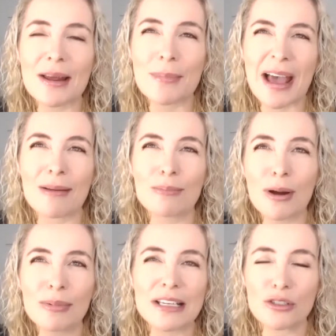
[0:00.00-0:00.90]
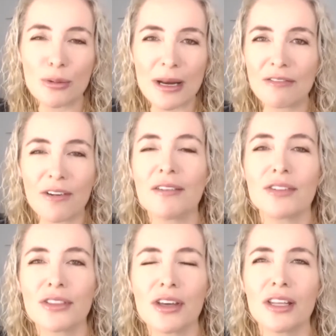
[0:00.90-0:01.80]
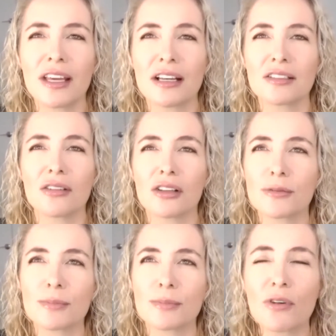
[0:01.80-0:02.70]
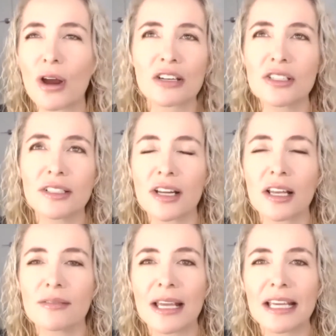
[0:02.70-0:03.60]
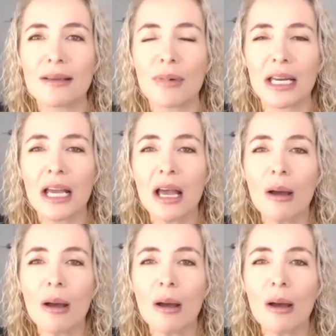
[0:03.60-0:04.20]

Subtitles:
about probably $25,000 to $30,000 before I actually started making money,